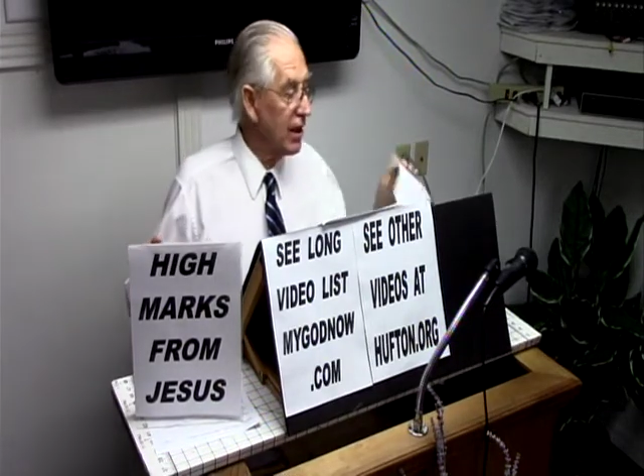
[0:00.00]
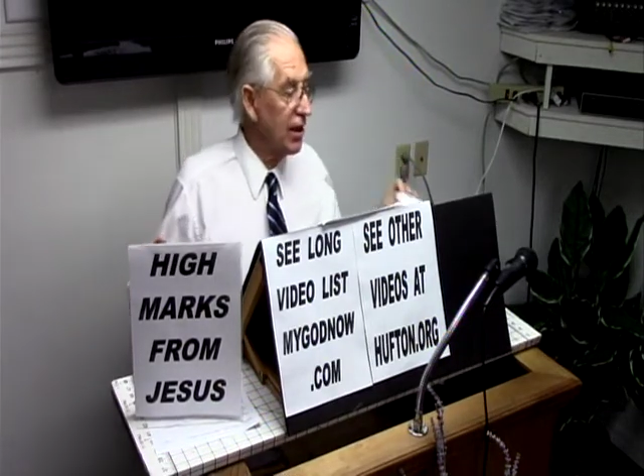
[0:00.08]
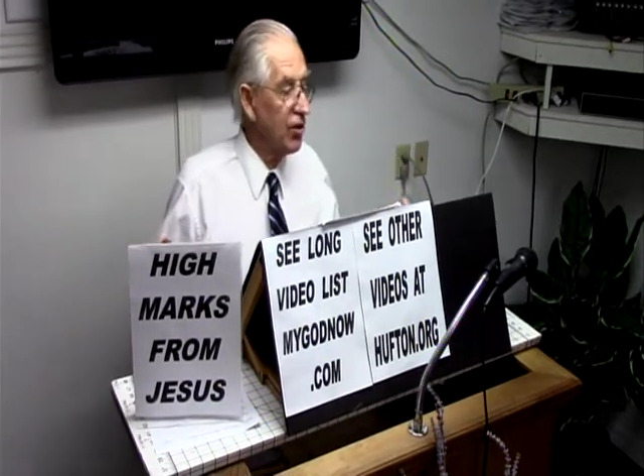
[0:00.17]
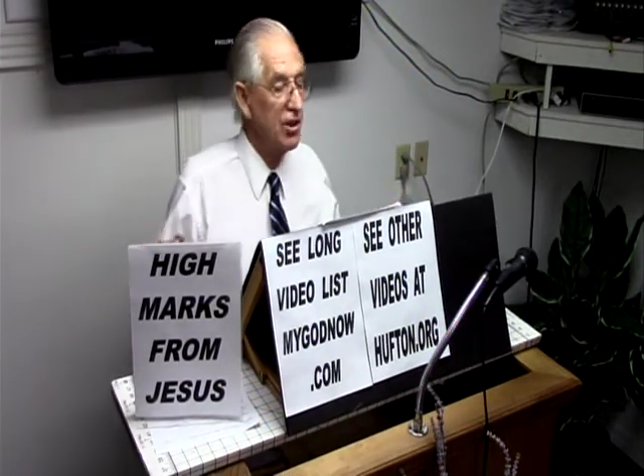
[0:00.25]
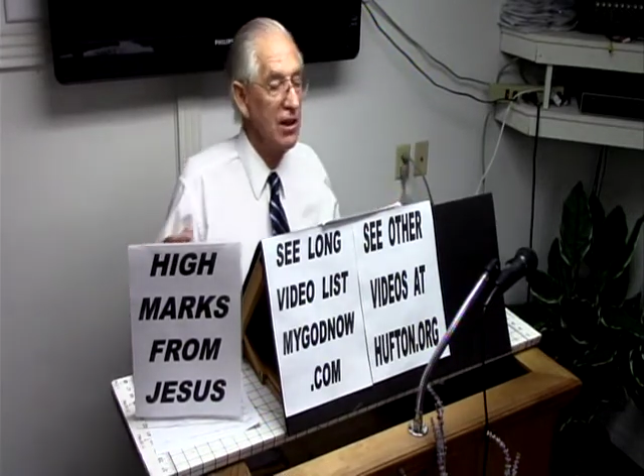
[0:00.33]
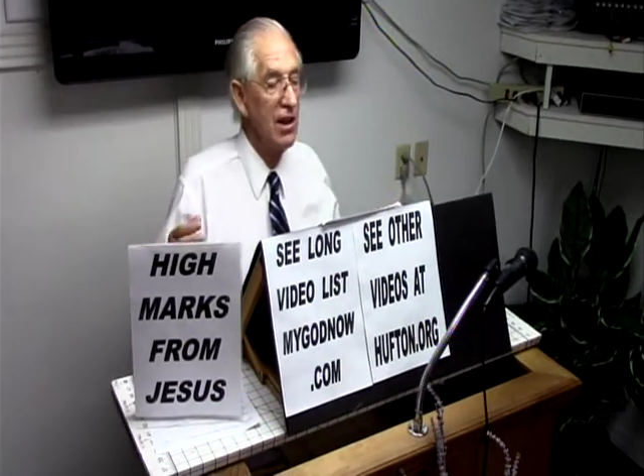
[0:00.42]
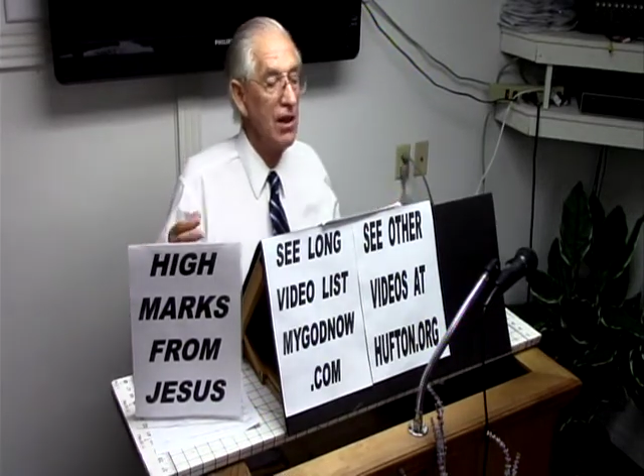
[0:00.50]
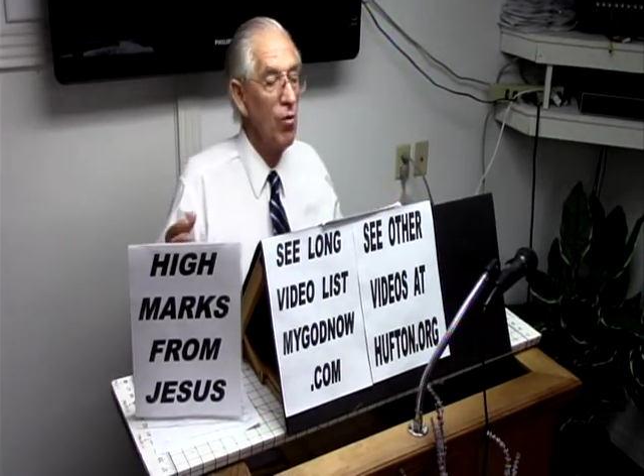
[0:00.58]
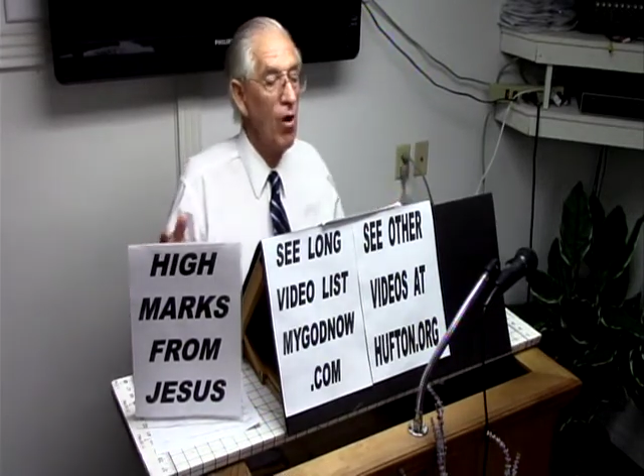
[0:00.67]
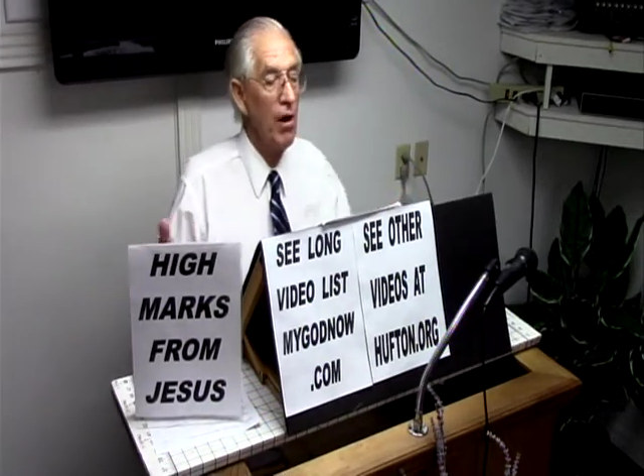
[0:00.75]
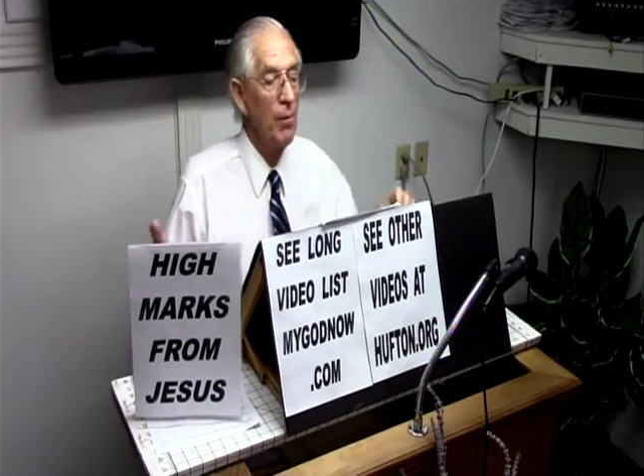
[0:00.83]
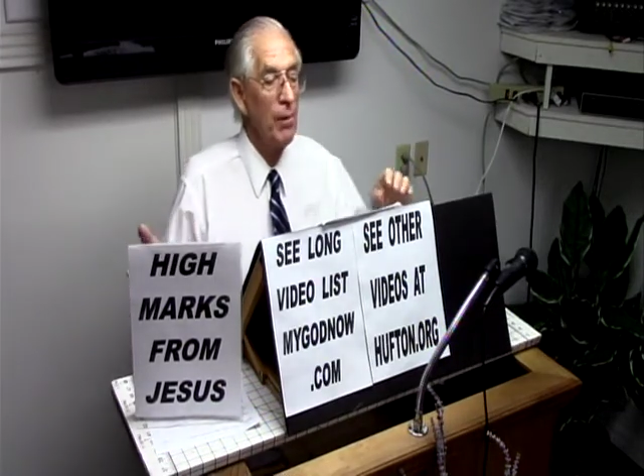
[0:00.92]
because you didn't
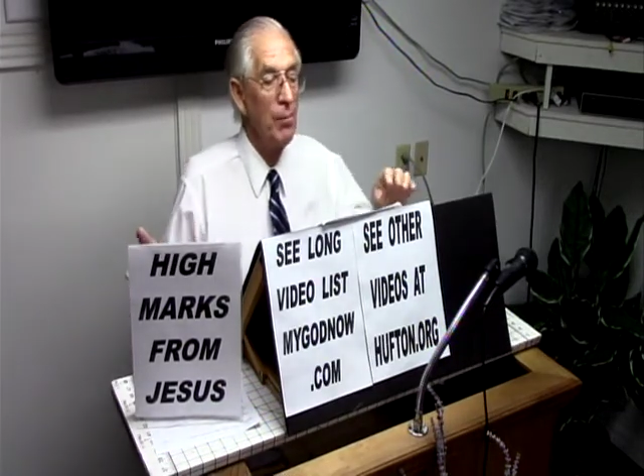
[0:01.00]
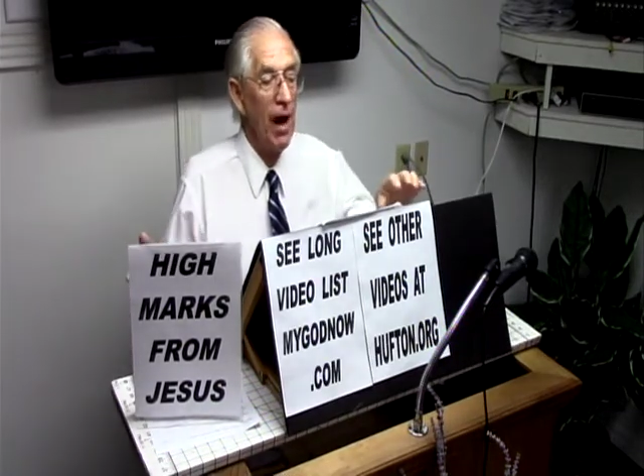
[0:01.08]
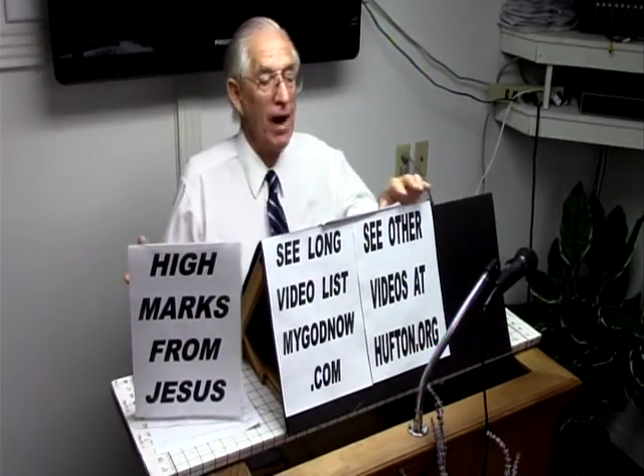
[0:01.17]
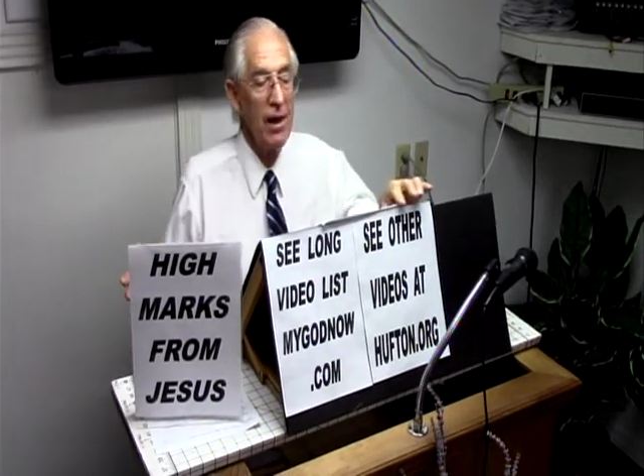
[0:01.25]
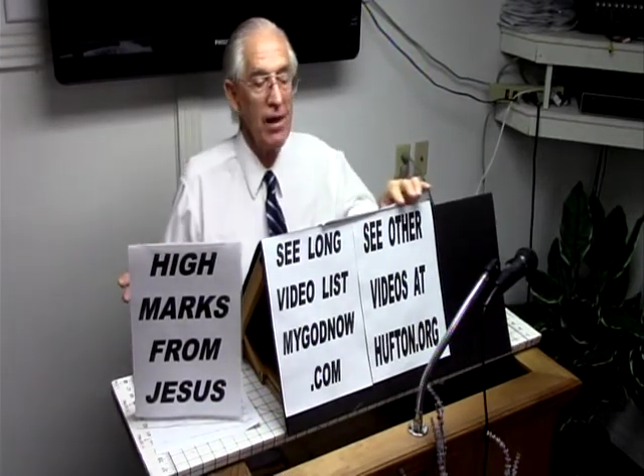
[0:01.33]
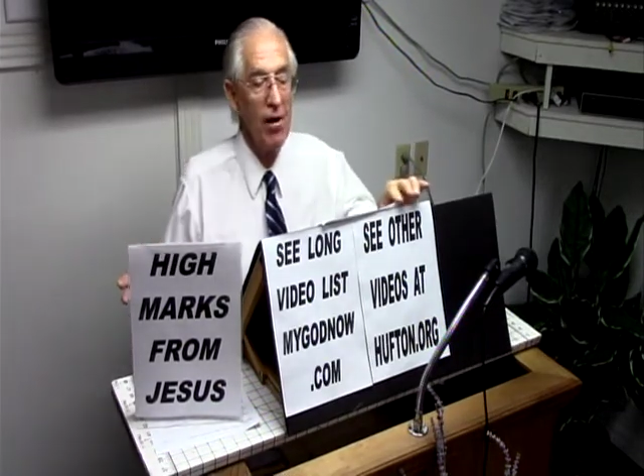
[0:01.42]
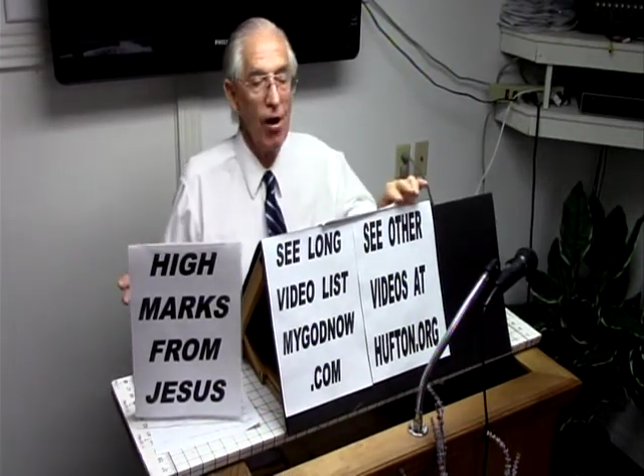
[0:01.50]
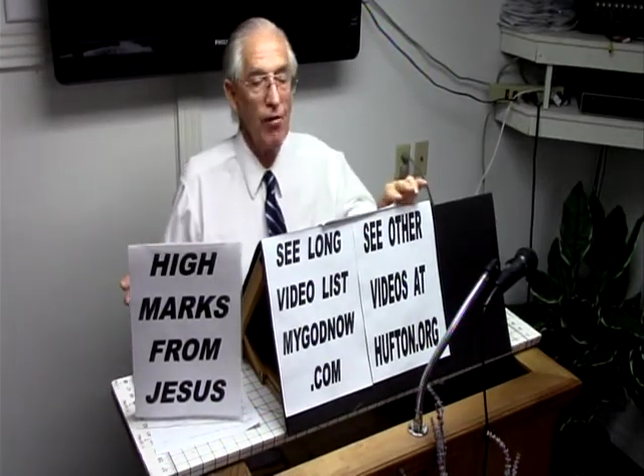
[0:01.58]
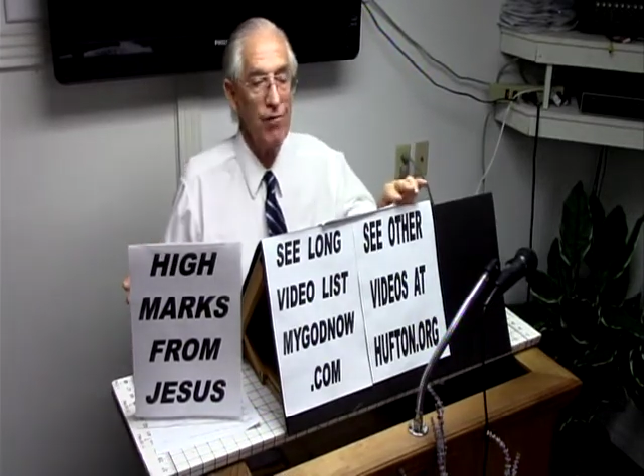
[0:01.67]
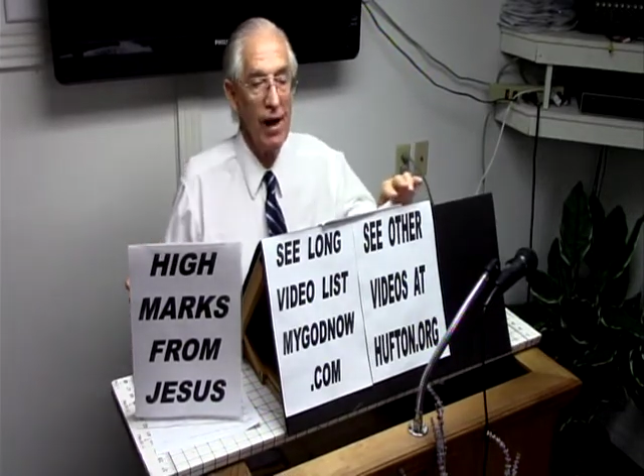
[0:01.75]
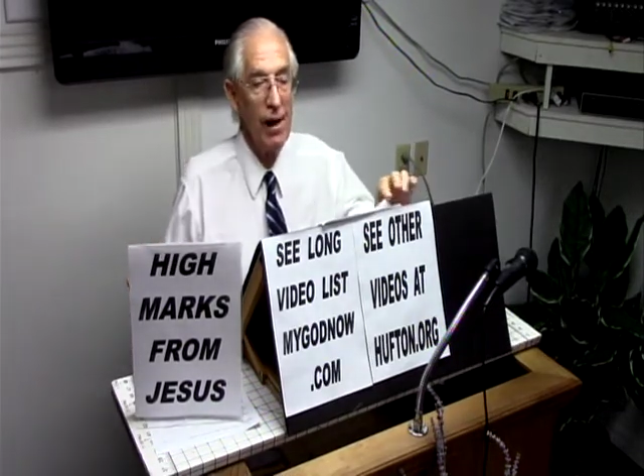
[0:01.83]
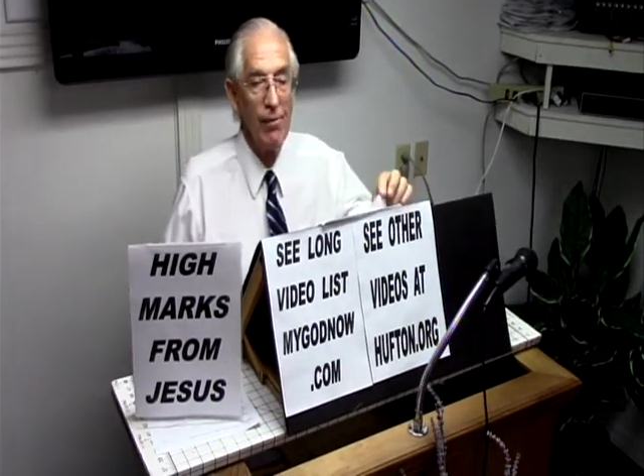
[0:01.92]
want to be part of the God
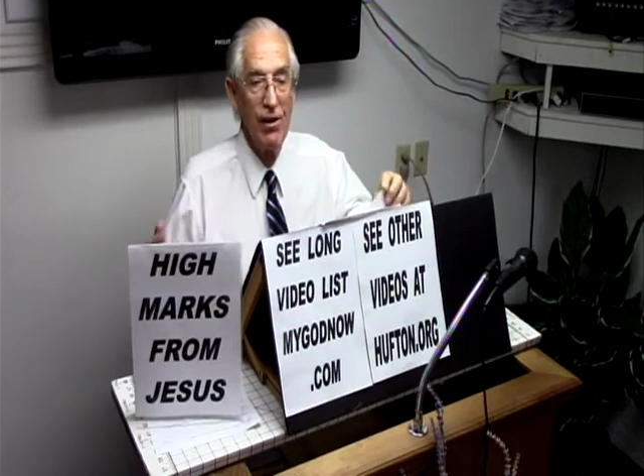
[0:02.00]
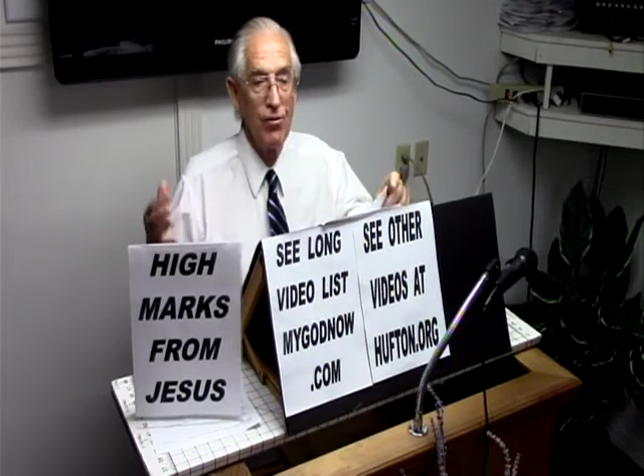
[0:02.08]
family